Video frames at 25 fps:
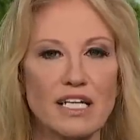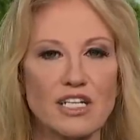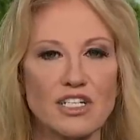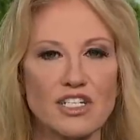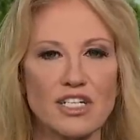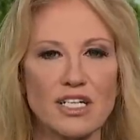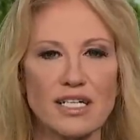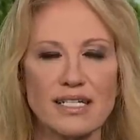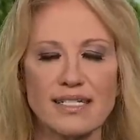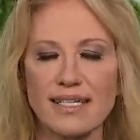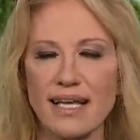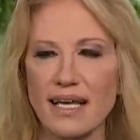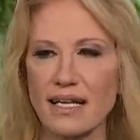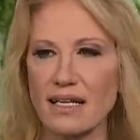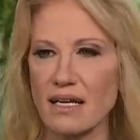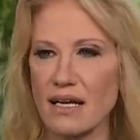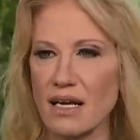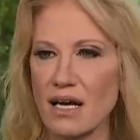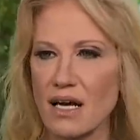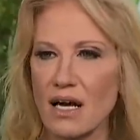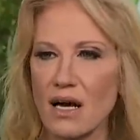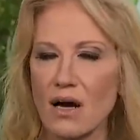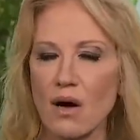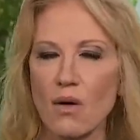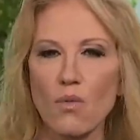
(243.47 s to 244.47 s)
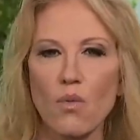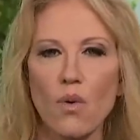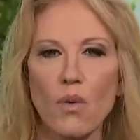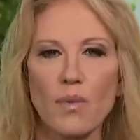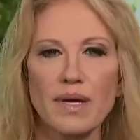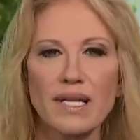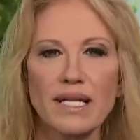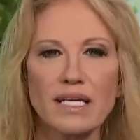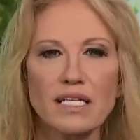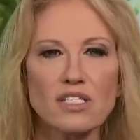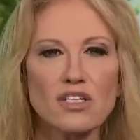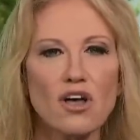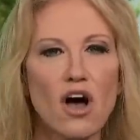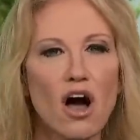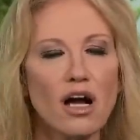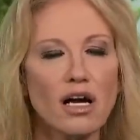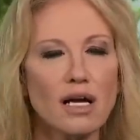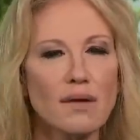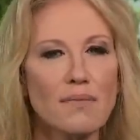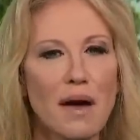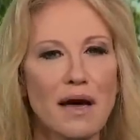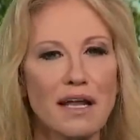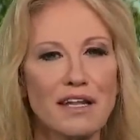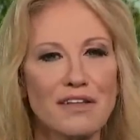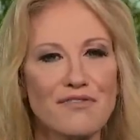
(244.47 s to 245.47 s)
And she said, well, we didn't
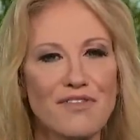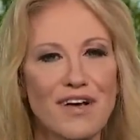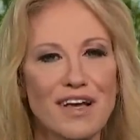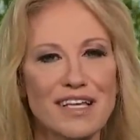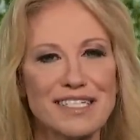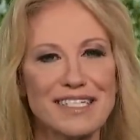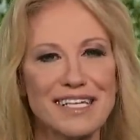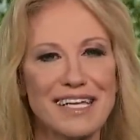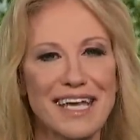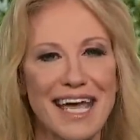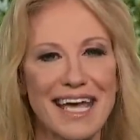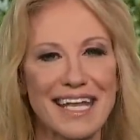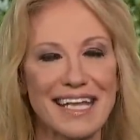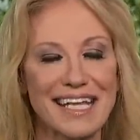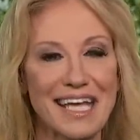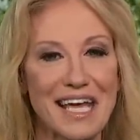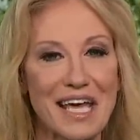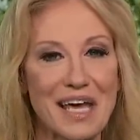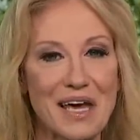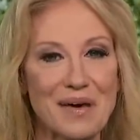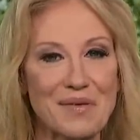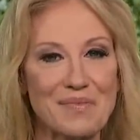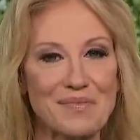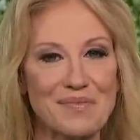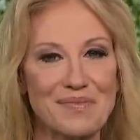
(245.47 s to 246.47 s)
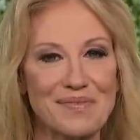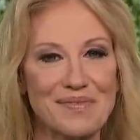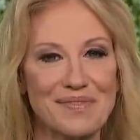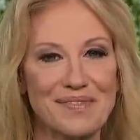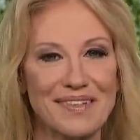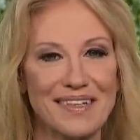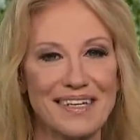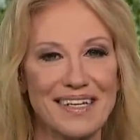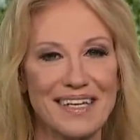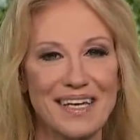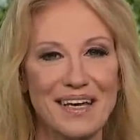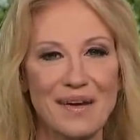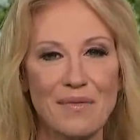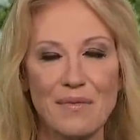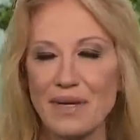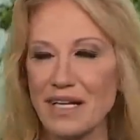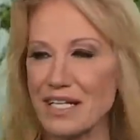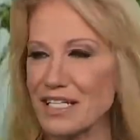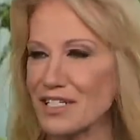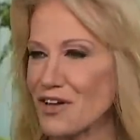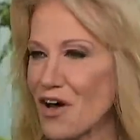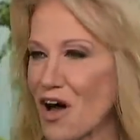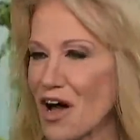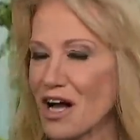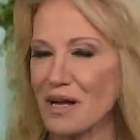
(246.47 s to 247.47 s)
talk about investigating him. We
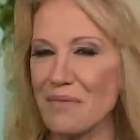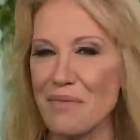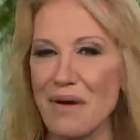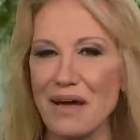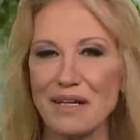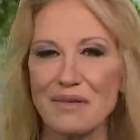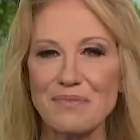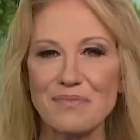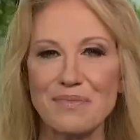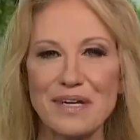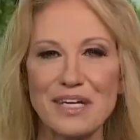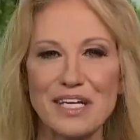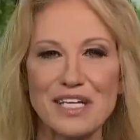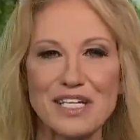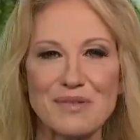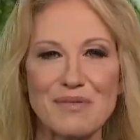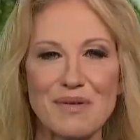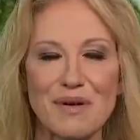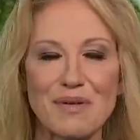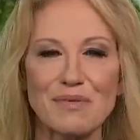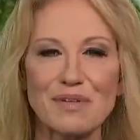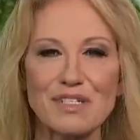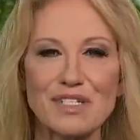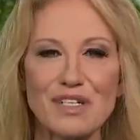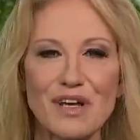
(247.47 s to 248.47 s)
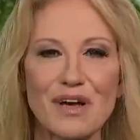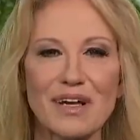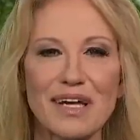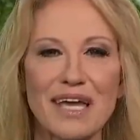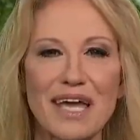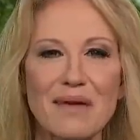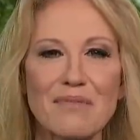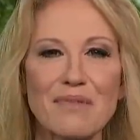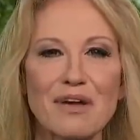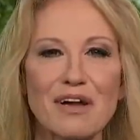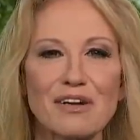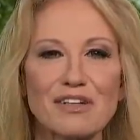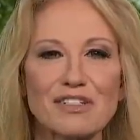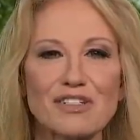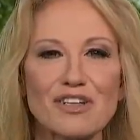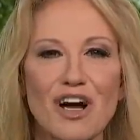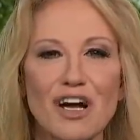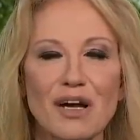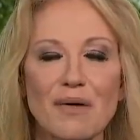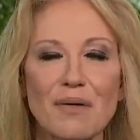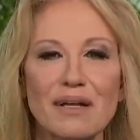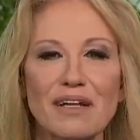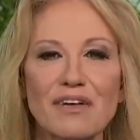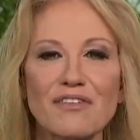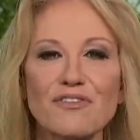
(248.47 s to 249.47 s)
didn't talk about impeachment. We came here to
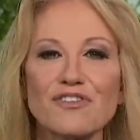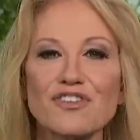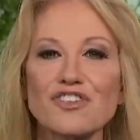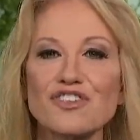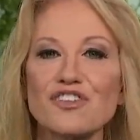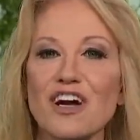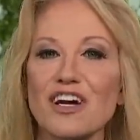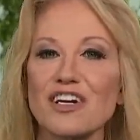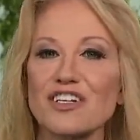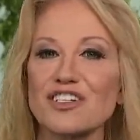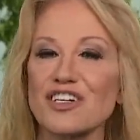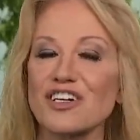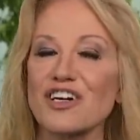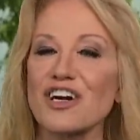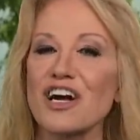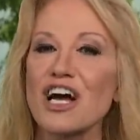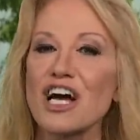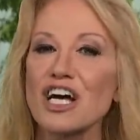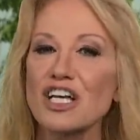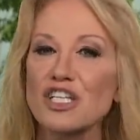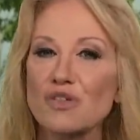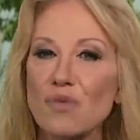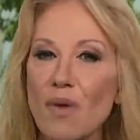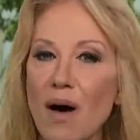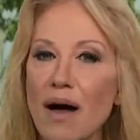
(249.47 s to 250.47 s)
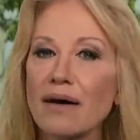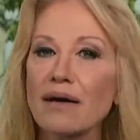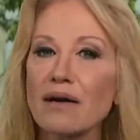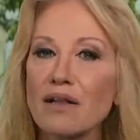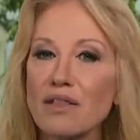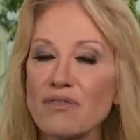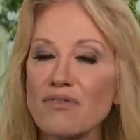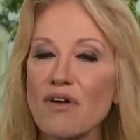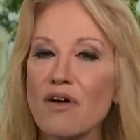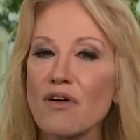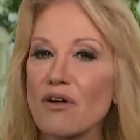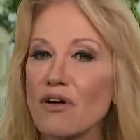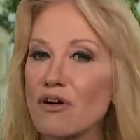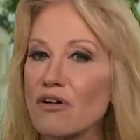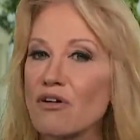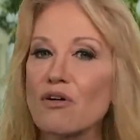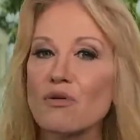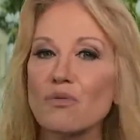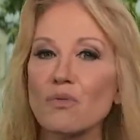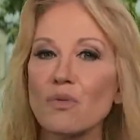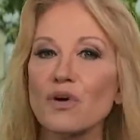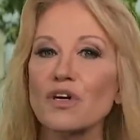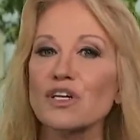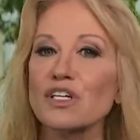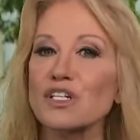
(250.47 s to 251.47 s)
talk about infrastructure. So I'm going to throw her
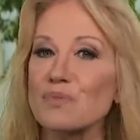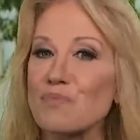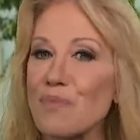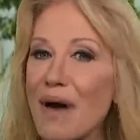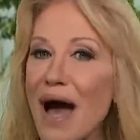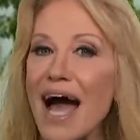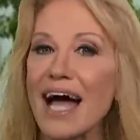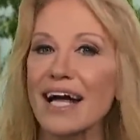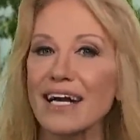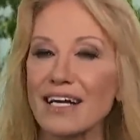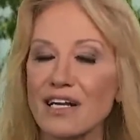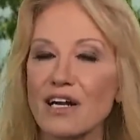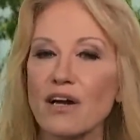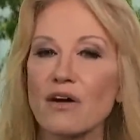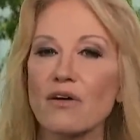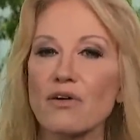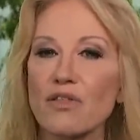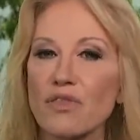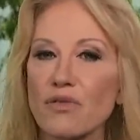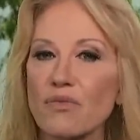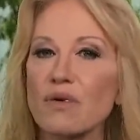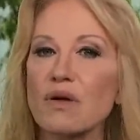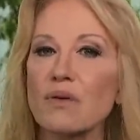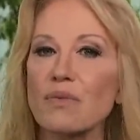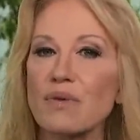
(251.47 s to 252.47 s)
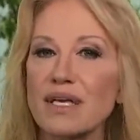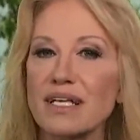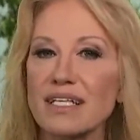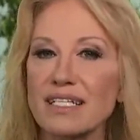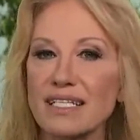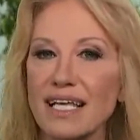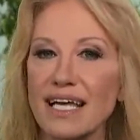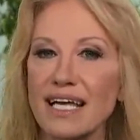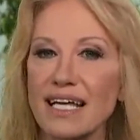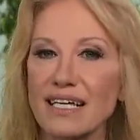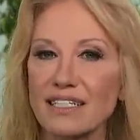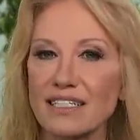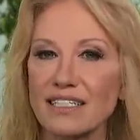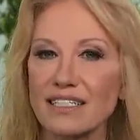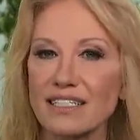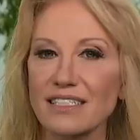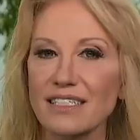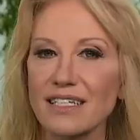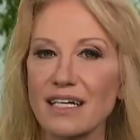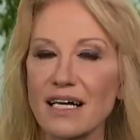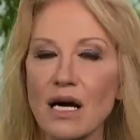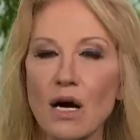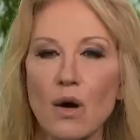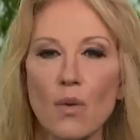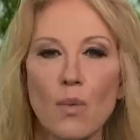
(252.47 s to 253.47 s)
own words back at her 3 weeks later.
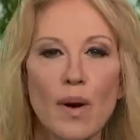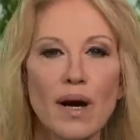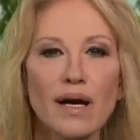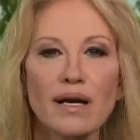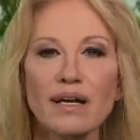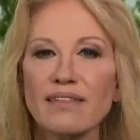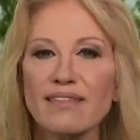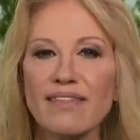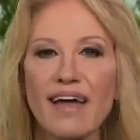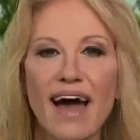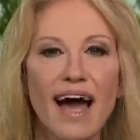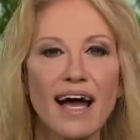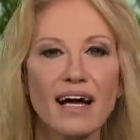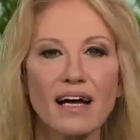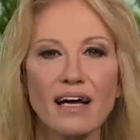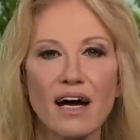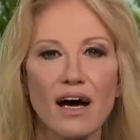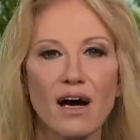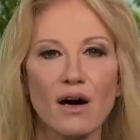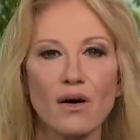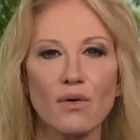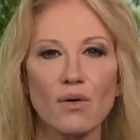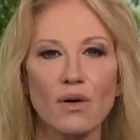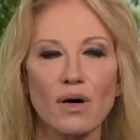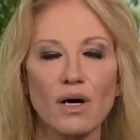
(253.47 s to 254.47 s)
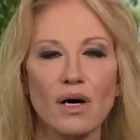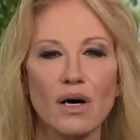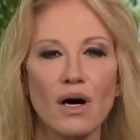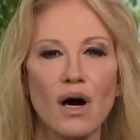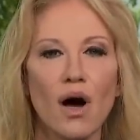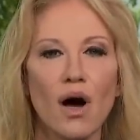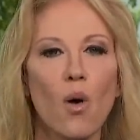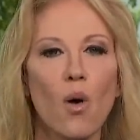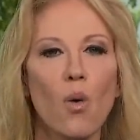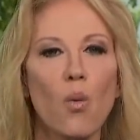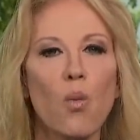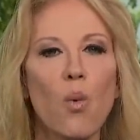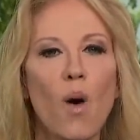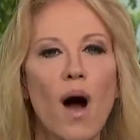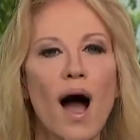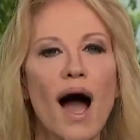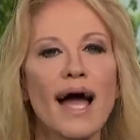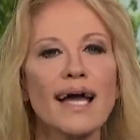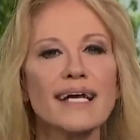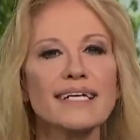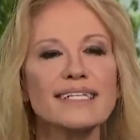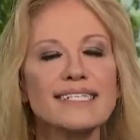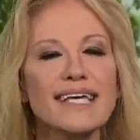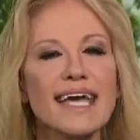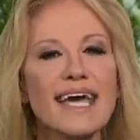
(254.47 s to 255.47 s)
Where did that go?
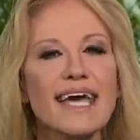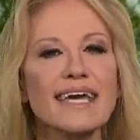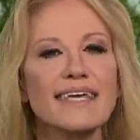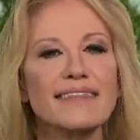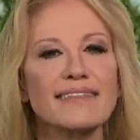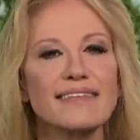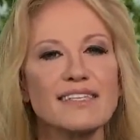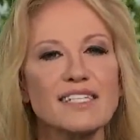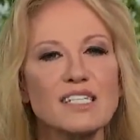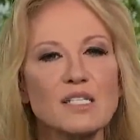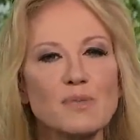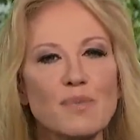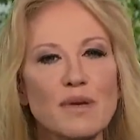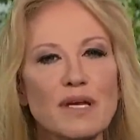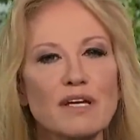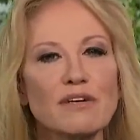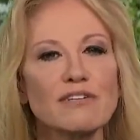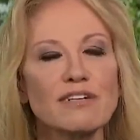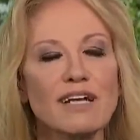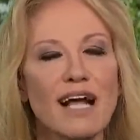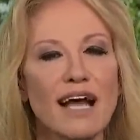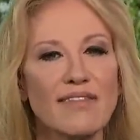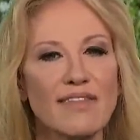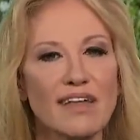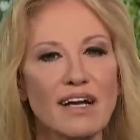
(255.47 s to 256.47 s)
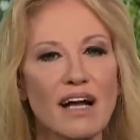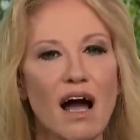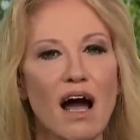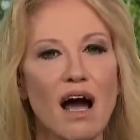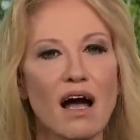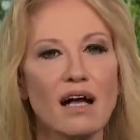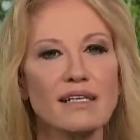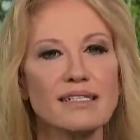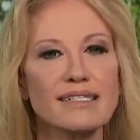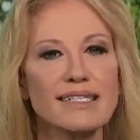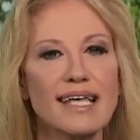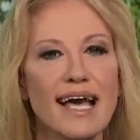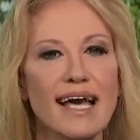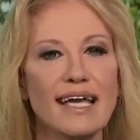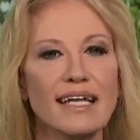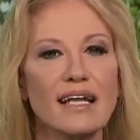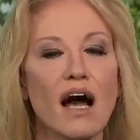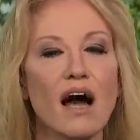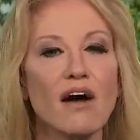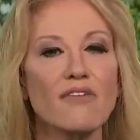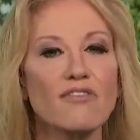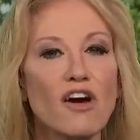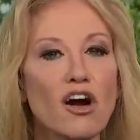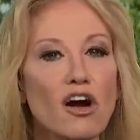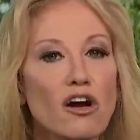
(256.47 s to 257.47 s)
Why take the spirit and the
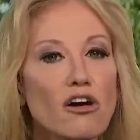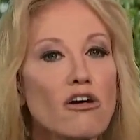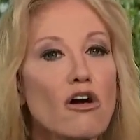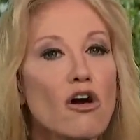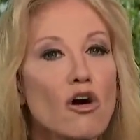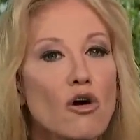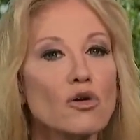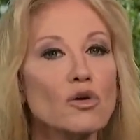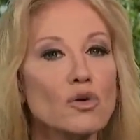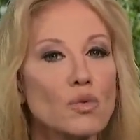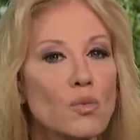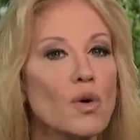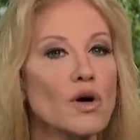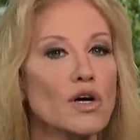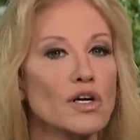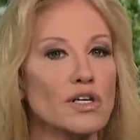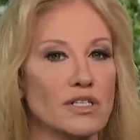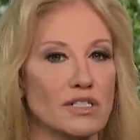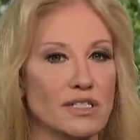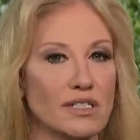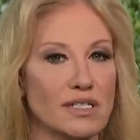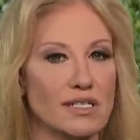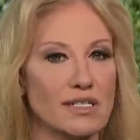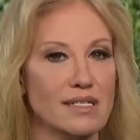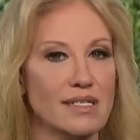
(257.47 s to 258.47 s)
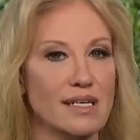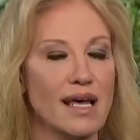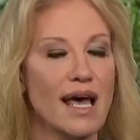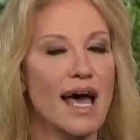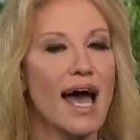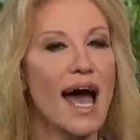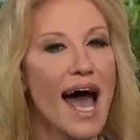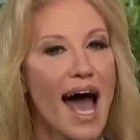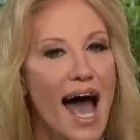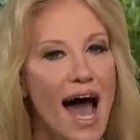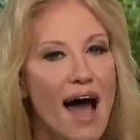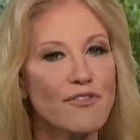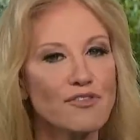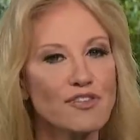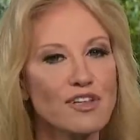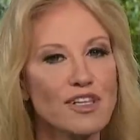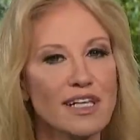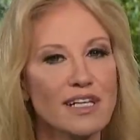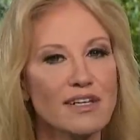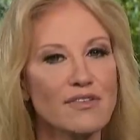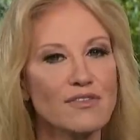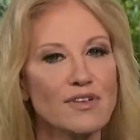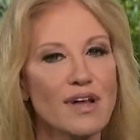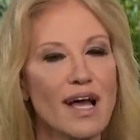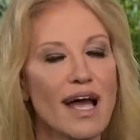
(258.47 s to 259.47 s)
content of her own words after
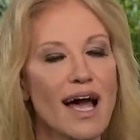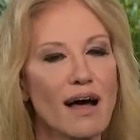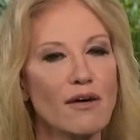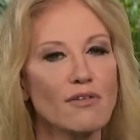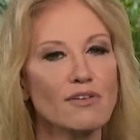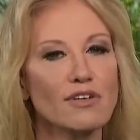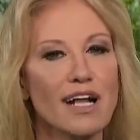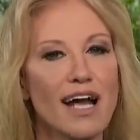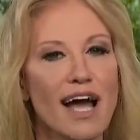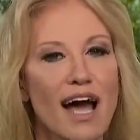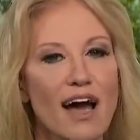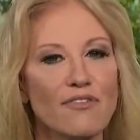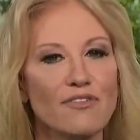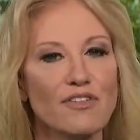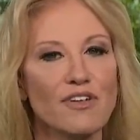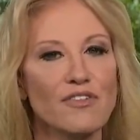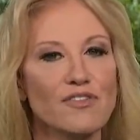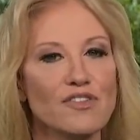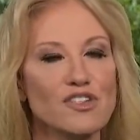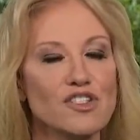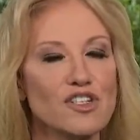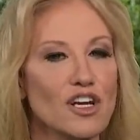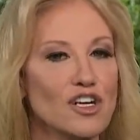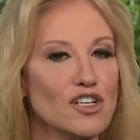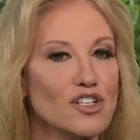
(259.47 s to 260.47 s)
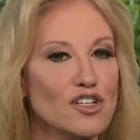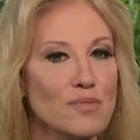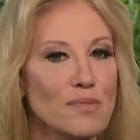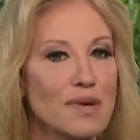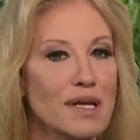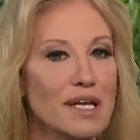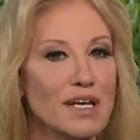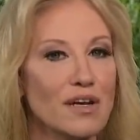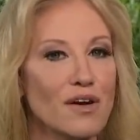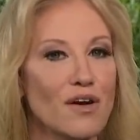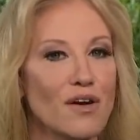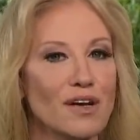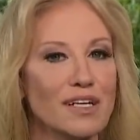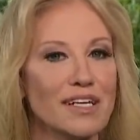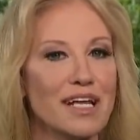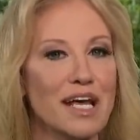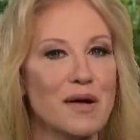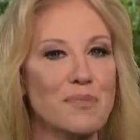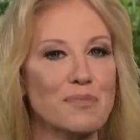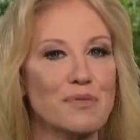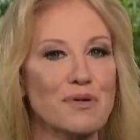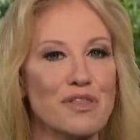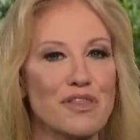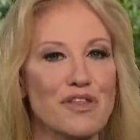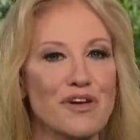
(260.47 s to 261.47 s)
that hour and a half infrastructure meeting on
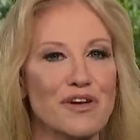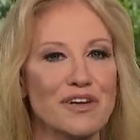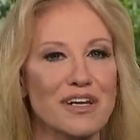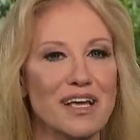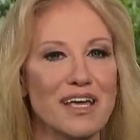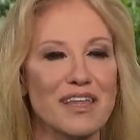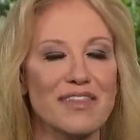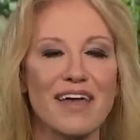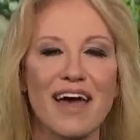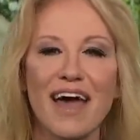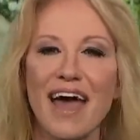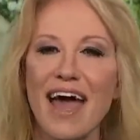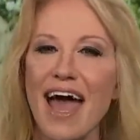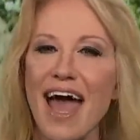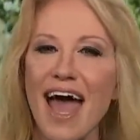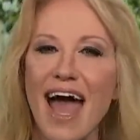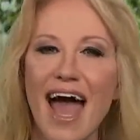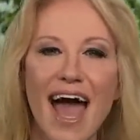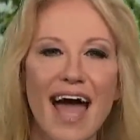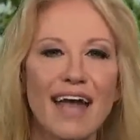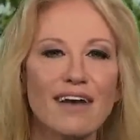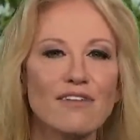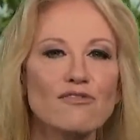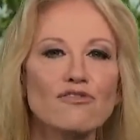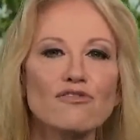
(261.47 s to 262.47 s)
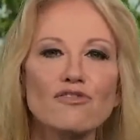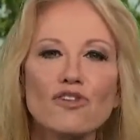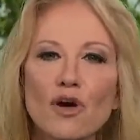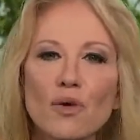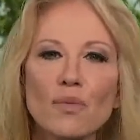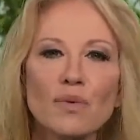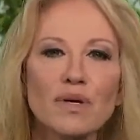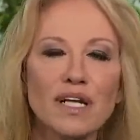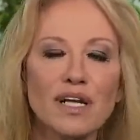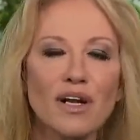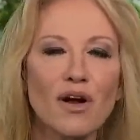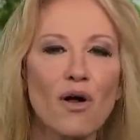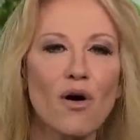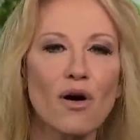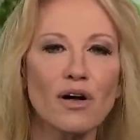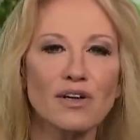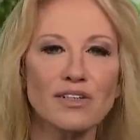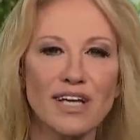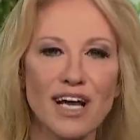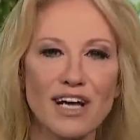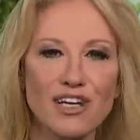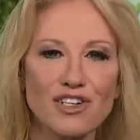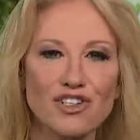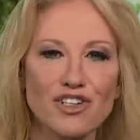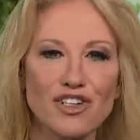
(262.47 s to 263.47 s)
April 30th and ruin it all
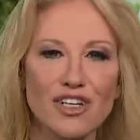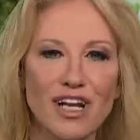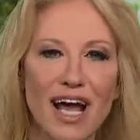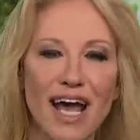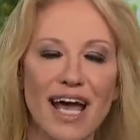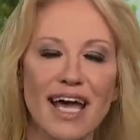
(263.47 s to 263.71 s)
yesterday?